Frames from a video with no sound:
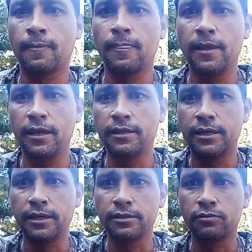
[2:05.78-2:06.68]
Then you
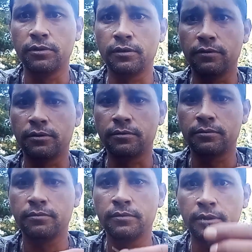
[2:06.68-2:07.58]
take your swivel.
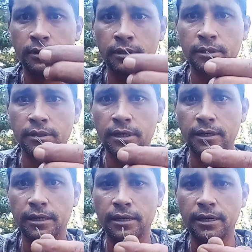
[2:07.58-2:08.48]
Take
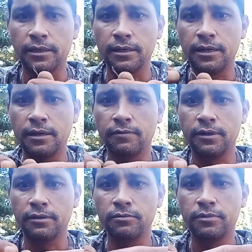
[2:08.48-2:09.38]
that end of the line where
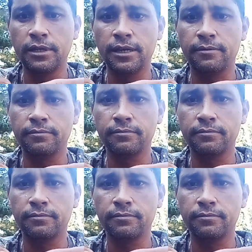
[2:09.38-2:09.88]
the loop's at.